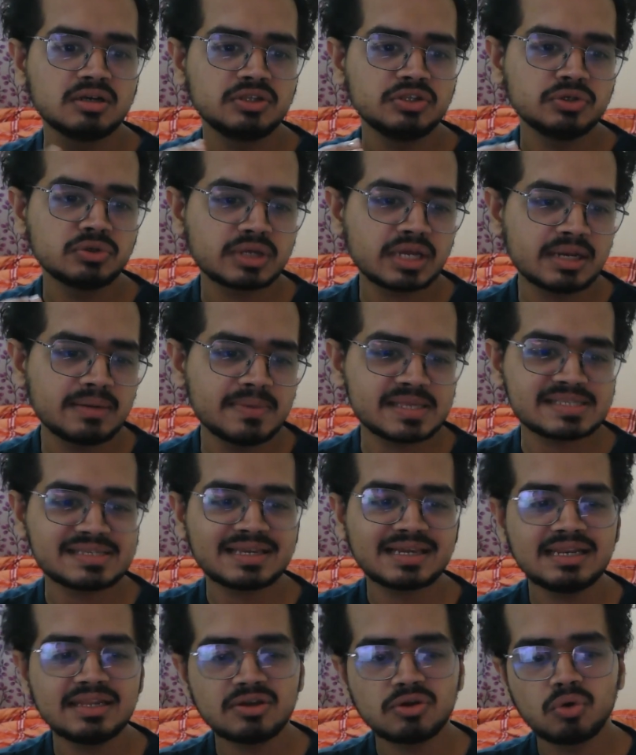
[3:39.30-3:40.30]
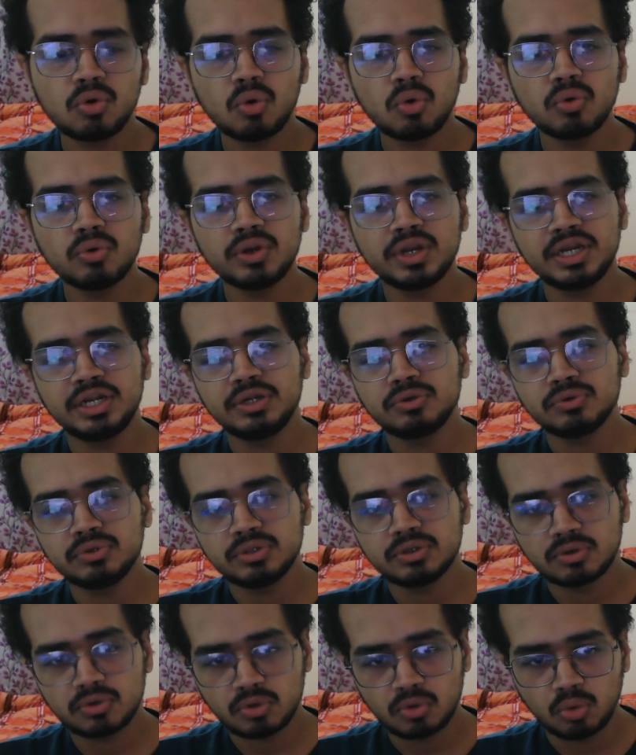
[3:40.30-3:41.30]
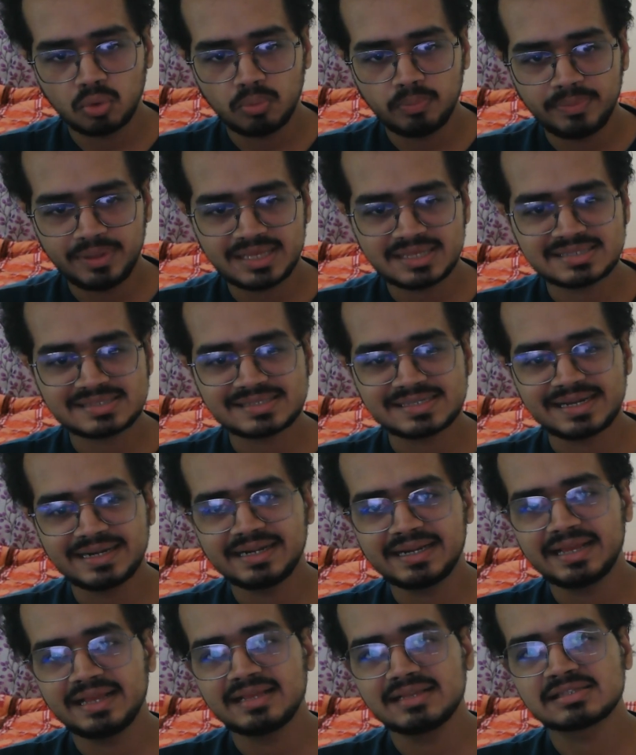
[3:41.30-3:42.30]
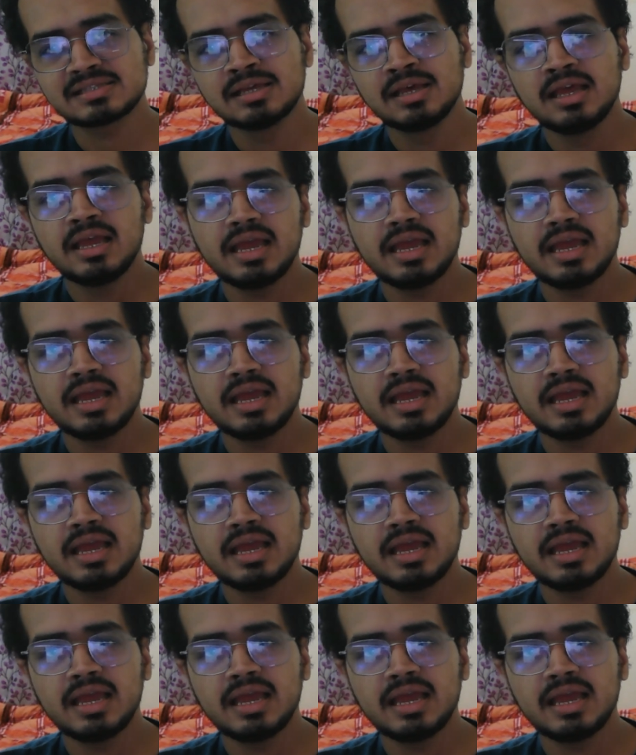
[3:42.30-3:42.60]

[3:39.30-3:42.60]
you can basically go into your OBS settings